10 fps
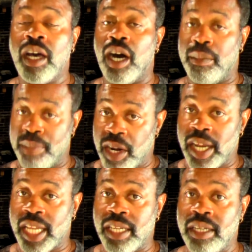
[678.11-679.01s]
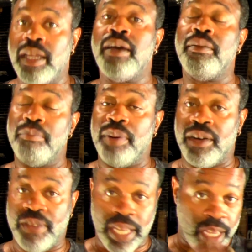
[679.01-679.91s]
American
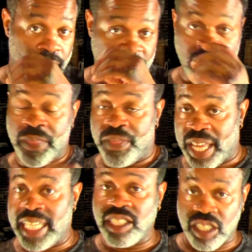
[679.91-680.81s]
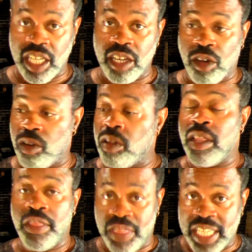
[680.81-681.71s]
Buffing. They sell
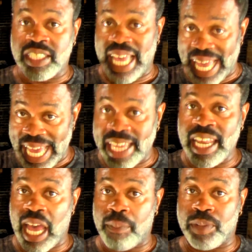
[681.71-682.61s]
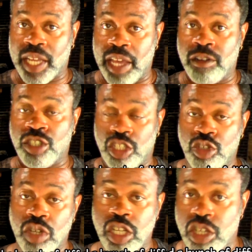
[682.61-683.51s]
these hand applicators that you
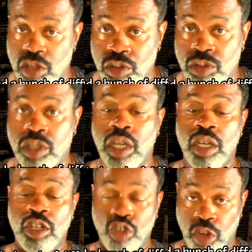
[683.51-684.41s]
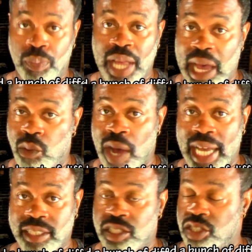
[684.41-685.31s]
can use to apply
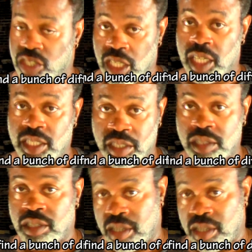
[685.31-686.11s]
waxes, sealants,